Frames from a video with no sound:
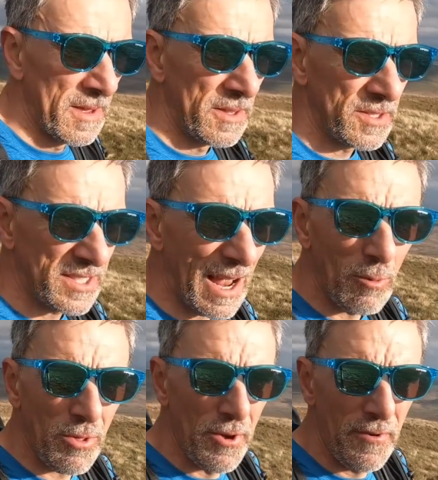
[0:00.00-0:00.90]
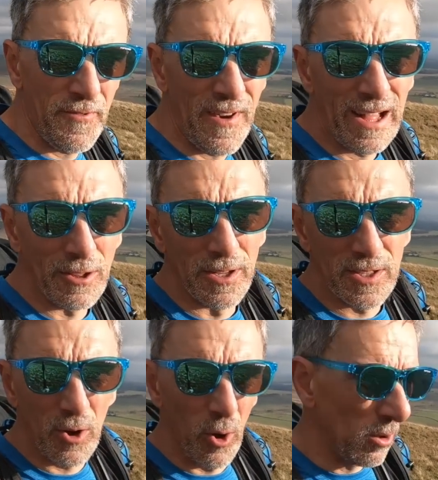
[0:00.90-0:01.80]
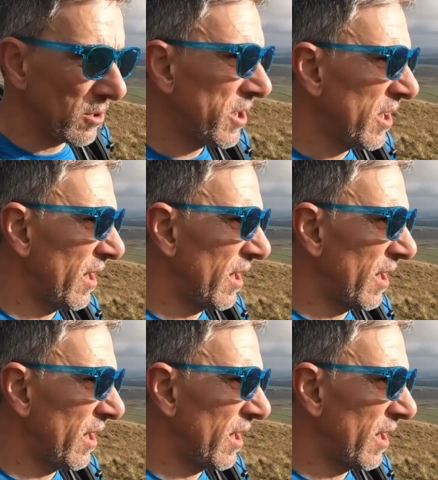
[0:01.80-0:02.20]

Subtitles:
South of Fell it's called,